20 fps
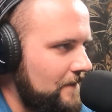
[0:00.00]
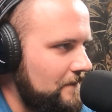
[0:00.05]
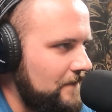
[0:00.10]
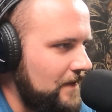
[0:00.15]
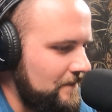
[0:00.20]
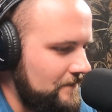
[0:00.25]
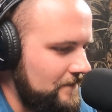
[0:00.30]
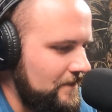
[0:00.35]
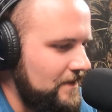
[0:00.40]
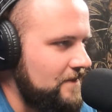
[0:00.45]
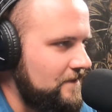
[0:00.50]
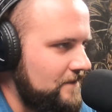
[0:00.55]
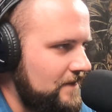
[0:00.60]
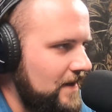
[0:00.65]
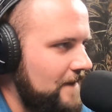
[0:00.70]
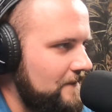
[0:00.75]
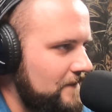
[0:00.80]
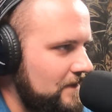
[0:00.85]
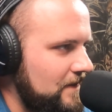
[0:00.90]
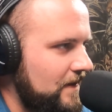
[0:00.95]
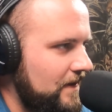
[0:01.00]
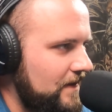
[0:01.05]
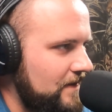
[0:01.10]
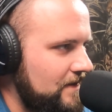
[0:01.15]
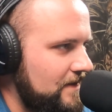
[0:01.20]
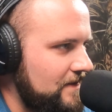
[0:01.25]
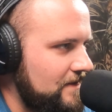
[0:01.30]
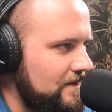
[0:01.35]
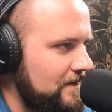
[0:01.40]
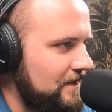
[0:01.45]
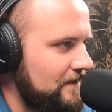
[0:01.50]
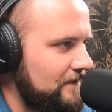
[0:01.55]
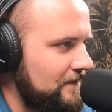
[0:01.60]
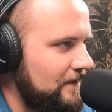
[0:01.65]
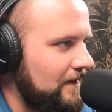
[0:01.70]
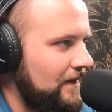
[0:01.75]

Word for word: I'm I'm it's time for turkey season now.